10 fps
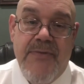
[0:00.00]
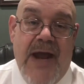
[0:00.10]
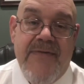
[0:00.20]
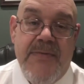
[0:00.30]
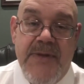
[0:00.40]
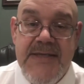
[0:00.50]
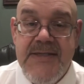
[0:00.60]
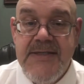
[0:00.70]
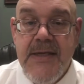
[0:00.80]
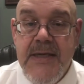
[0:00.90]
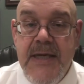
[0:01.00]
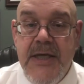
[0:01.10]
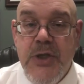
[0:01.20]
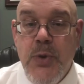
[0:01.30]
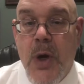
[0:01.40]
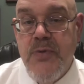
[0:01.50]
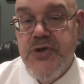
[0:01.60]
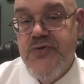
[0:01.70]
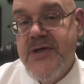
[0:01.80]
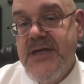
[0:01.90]
Private places, you are
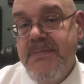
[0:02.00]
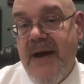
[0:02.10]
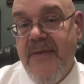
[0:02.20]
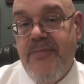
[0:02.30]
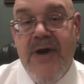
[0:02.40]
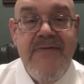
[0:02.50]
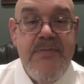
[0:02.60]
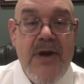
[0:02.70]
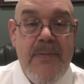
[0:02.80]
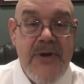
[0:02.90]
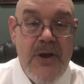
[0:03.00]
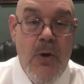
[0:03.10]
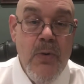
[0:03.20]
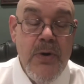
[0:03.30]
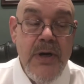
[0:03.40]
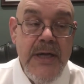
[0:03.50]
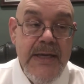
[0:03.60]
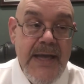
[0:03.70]
restricted by the private property owner.